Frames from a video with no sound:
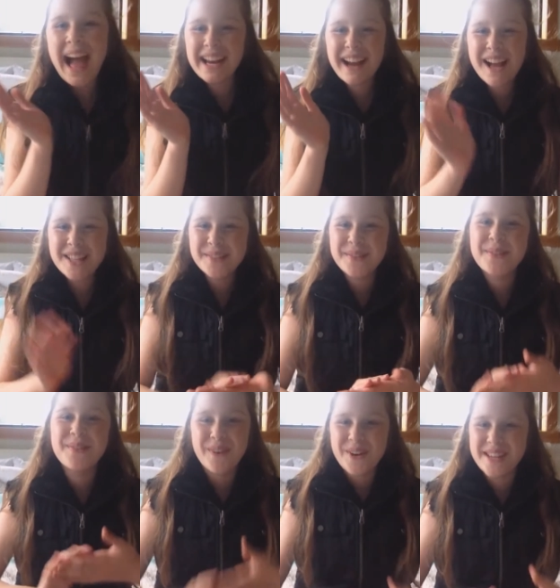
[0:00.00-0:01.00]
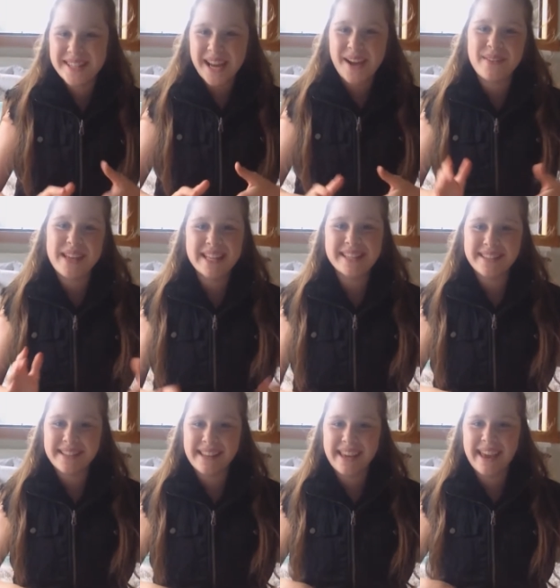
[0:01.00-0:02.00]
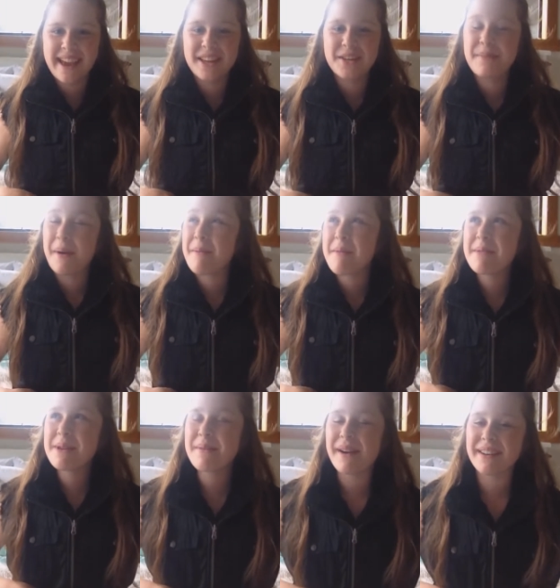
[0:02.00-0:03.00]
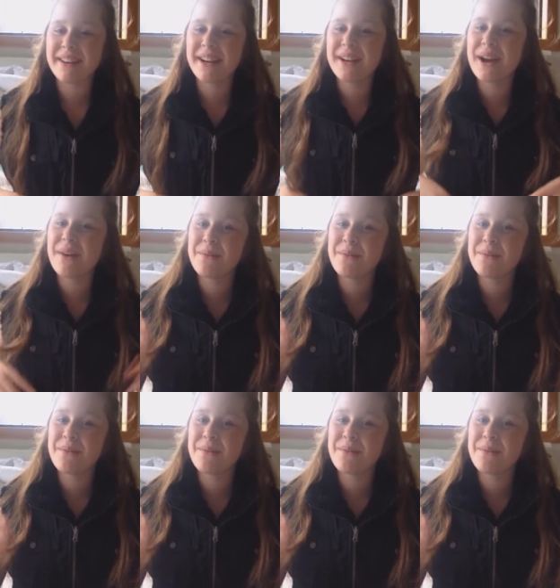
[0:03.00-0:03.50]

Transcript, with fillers: Hey guys, what is up? It's Lily here and you're probably wondering